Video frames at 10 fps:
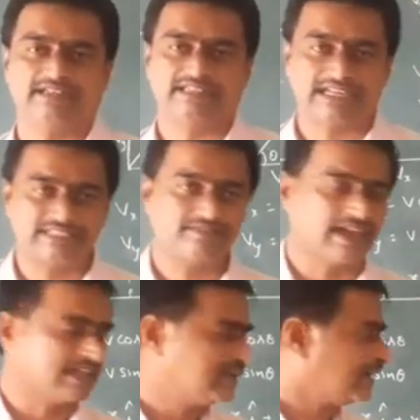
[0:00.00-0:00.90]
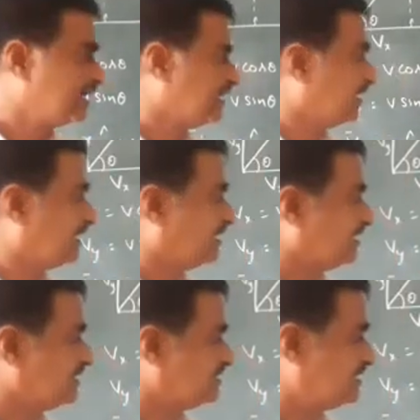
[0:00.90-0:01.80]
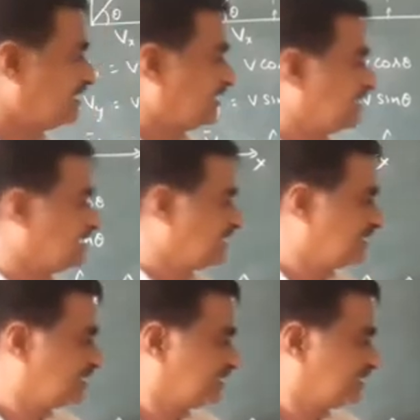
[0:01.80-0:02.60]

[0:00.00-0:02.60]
That's why, see,